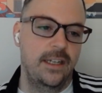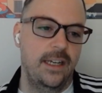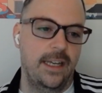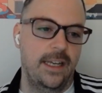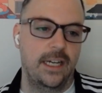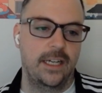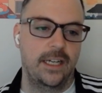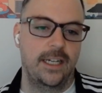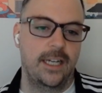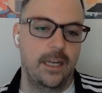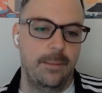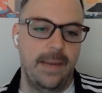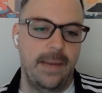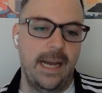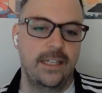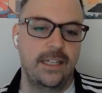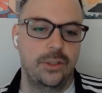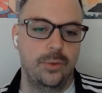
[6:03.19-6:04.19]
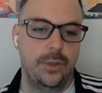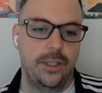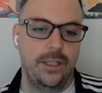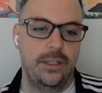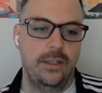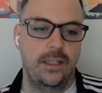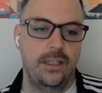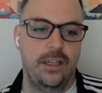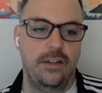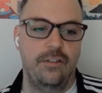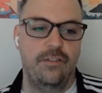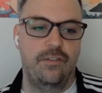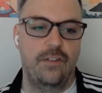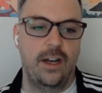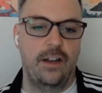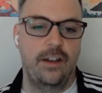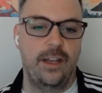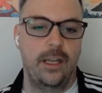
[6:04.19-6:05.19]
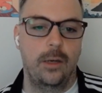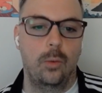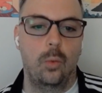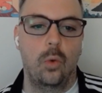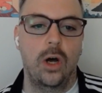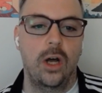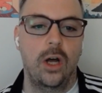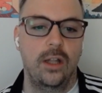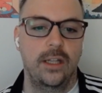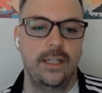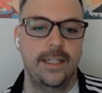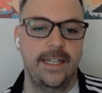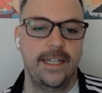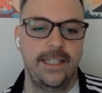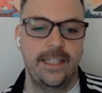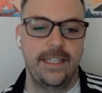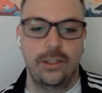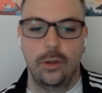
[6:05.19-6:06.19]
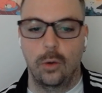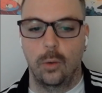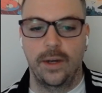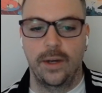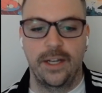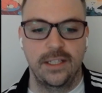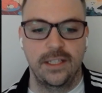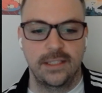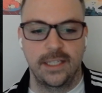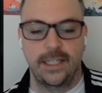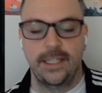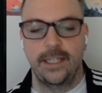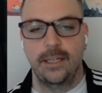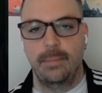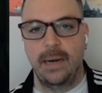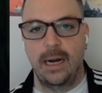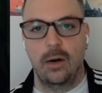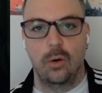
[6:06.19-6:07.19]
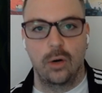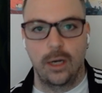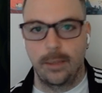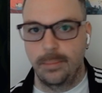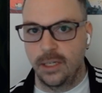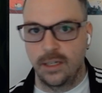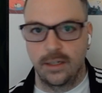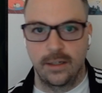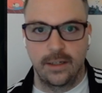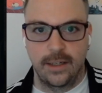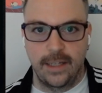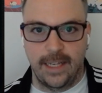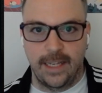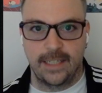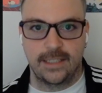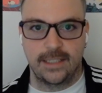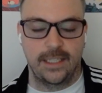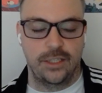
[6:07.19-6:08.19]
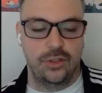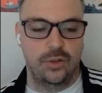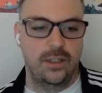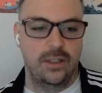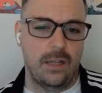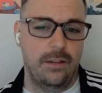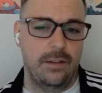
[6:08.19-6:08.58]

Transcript: and I'm going to come back to it if I hit a wall and I need coins, I need a power up, etc.